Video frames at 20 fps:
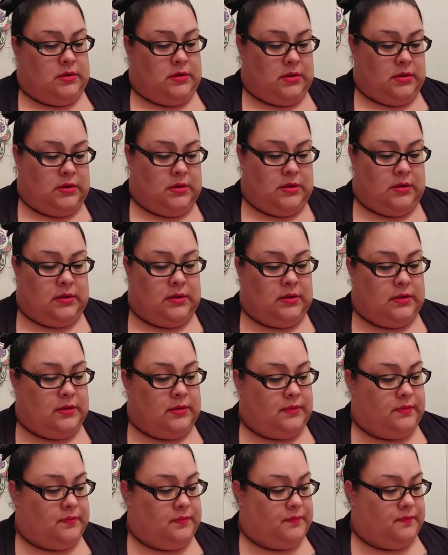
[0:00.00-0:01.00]

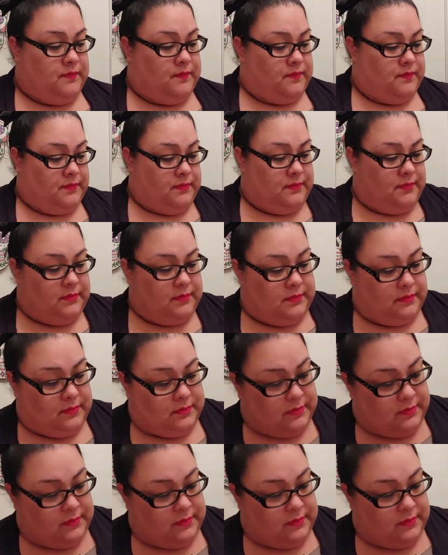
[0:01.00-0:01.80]
Nothing is said.